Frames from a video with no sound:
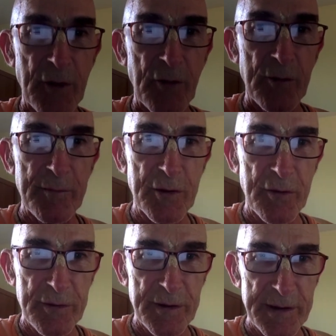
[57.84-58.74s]
When
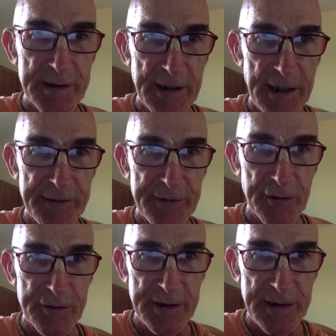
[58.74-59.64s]
Mukunda decided to go
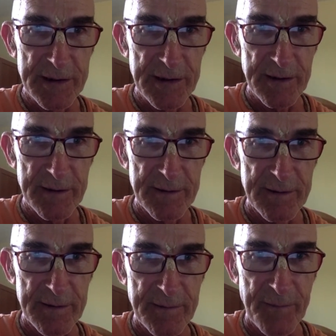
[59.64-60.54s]
to India,
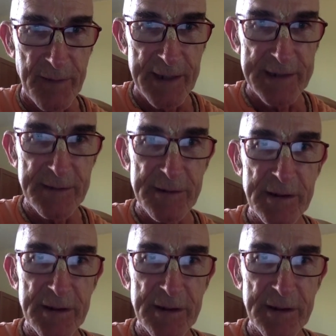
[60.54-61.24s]
as he was